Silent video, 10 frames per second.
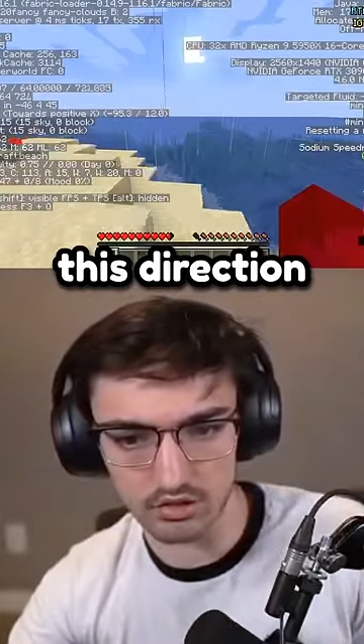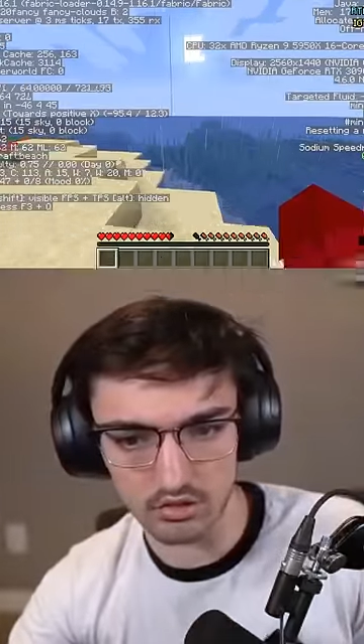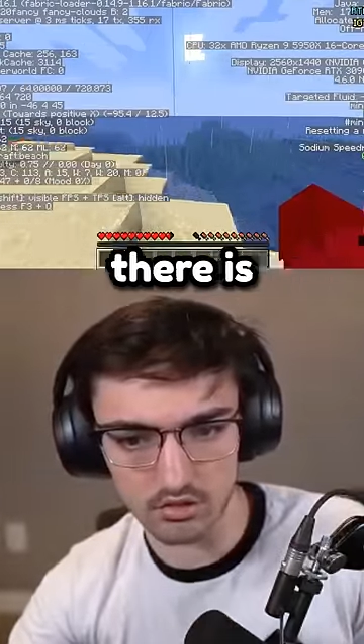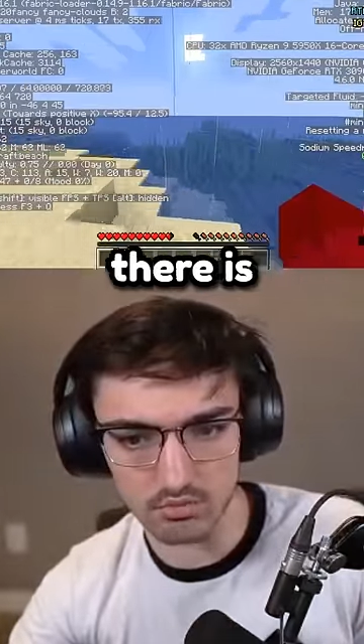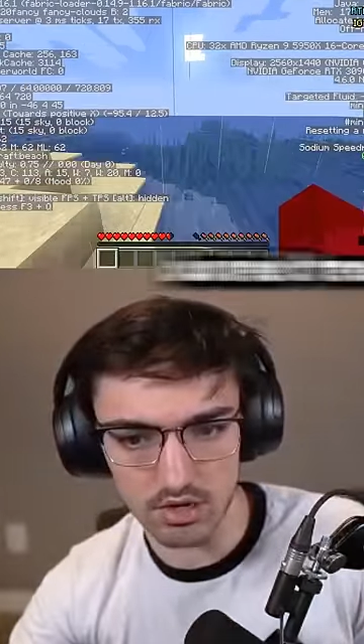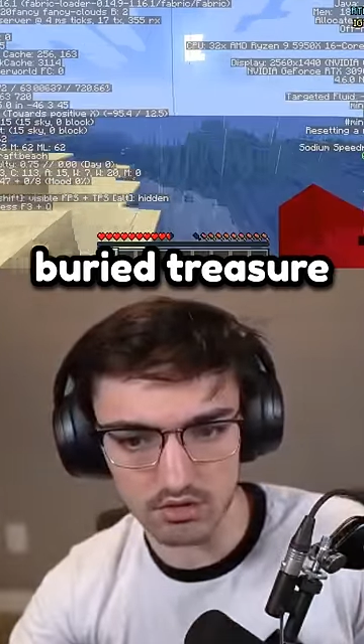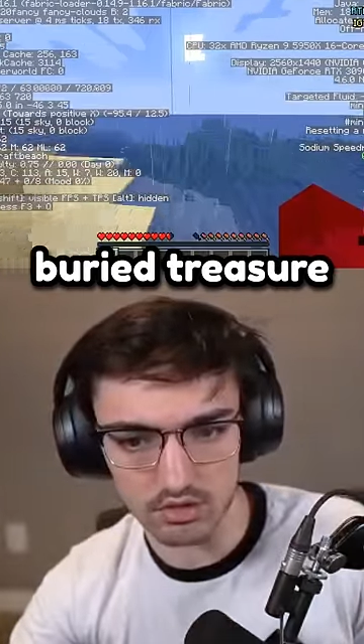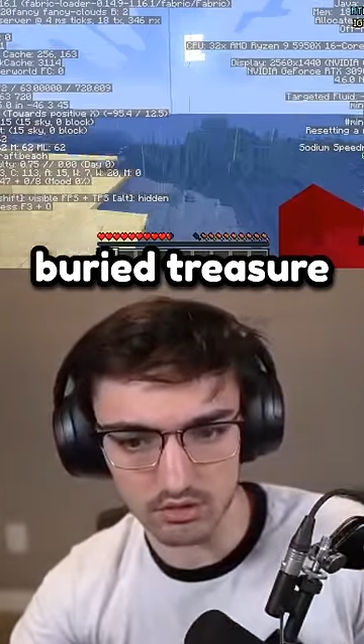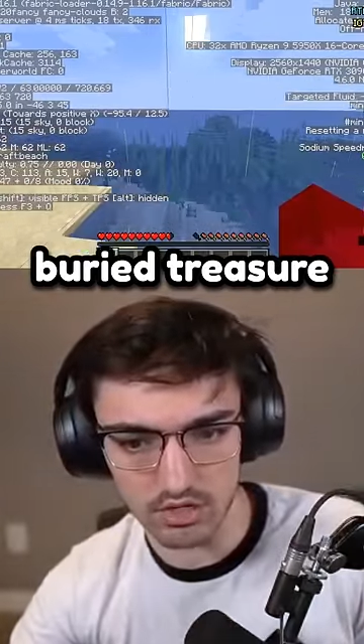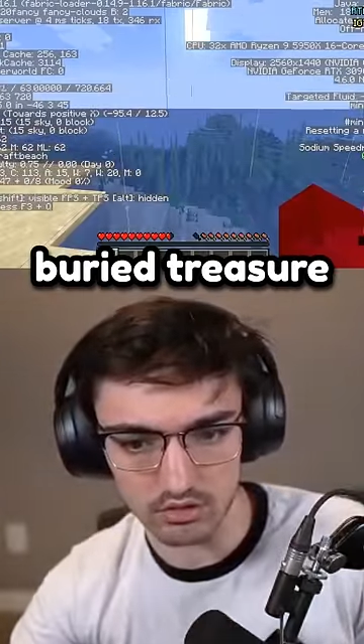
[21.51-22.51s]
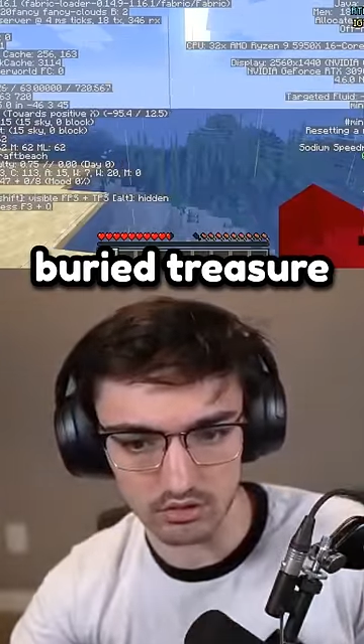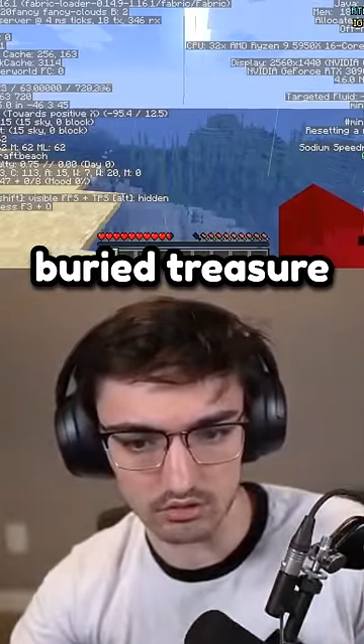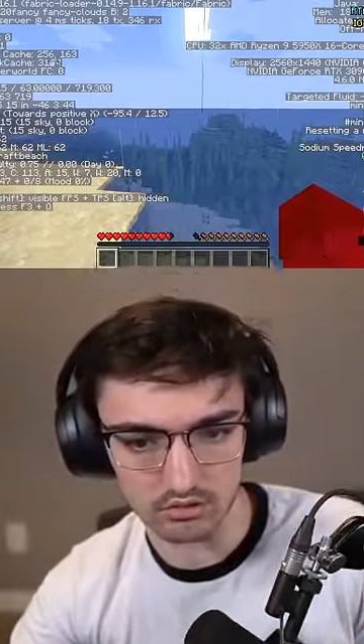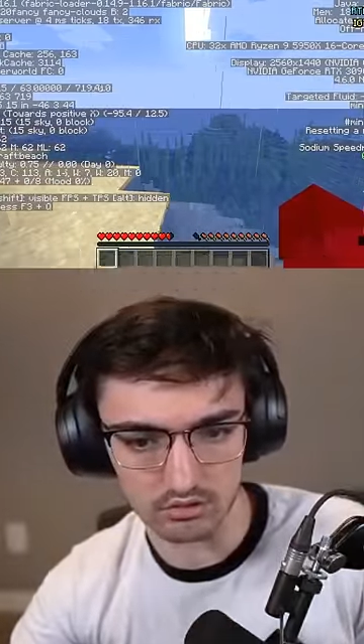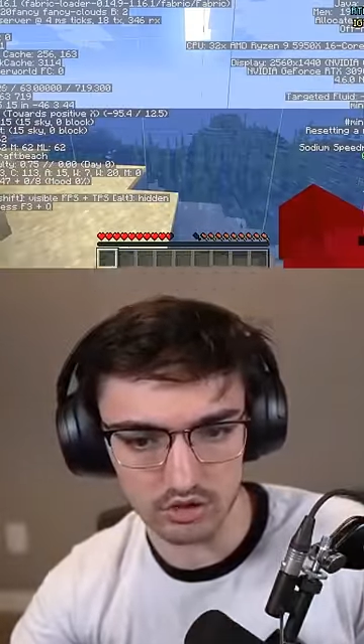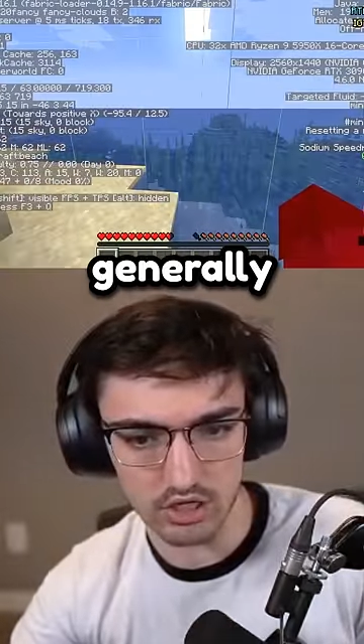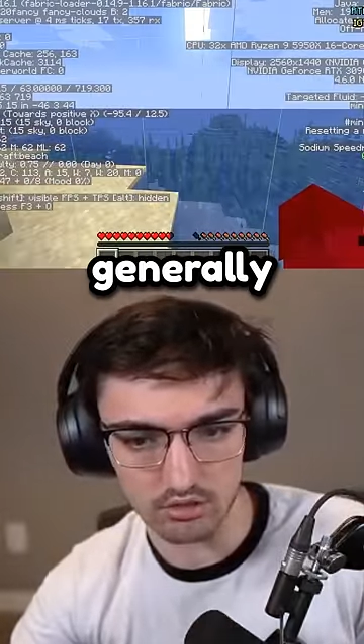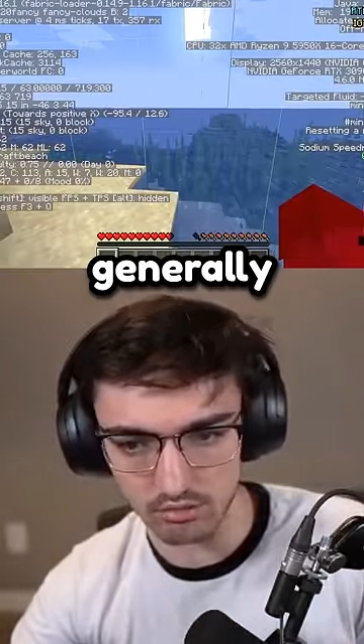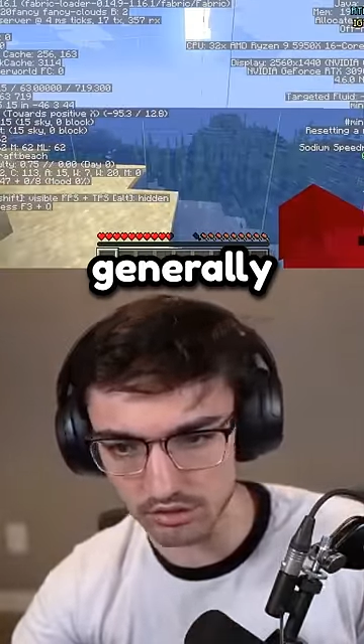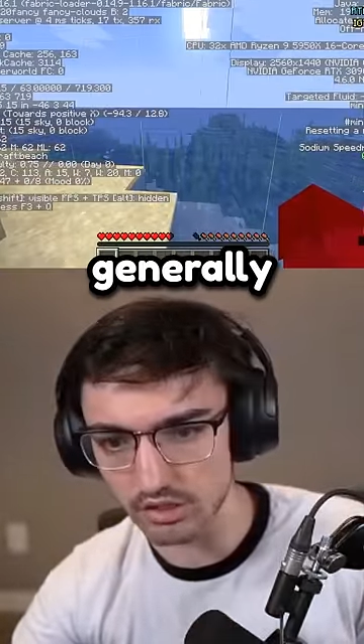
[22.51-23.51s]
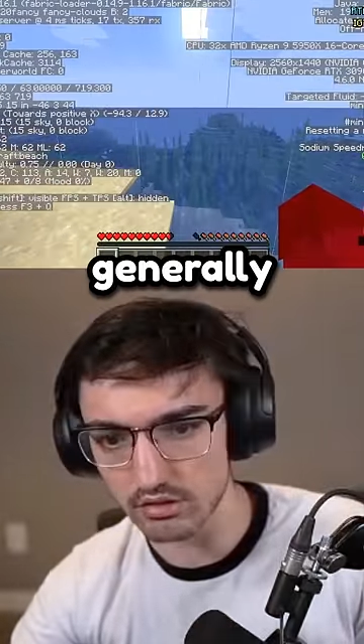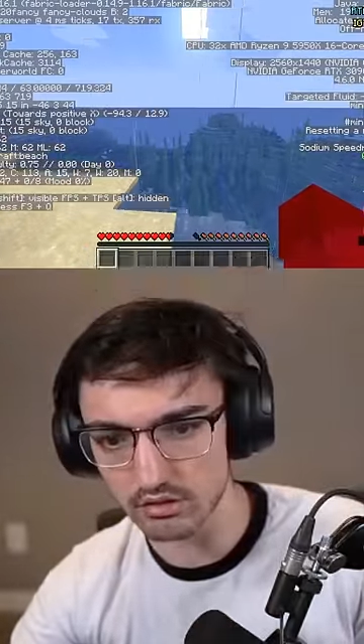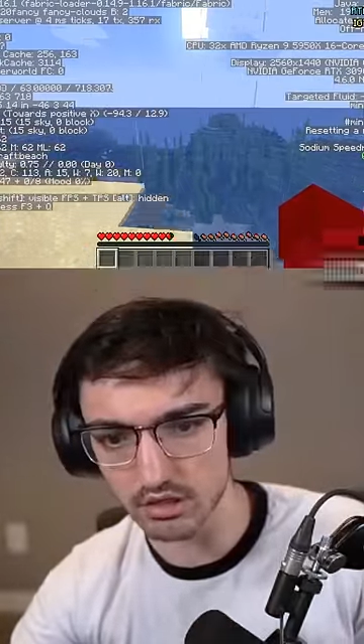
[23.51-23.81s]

there is buried treasure, generally.